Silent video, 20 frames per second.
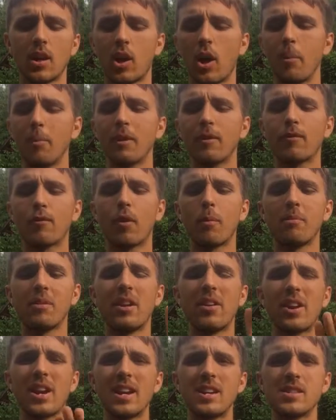coming from
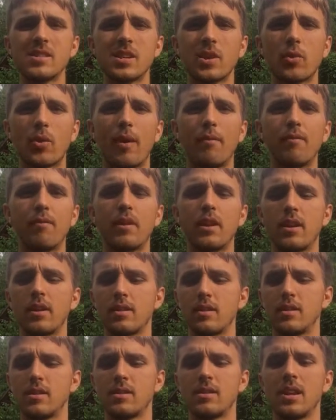their Instagram
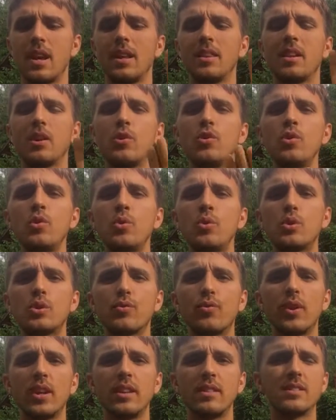feeds, their news
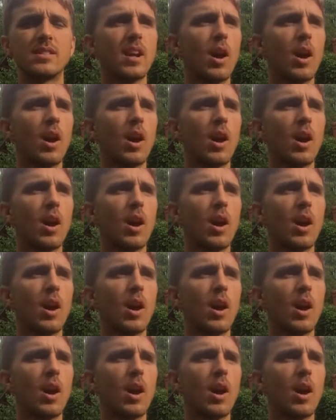feeds.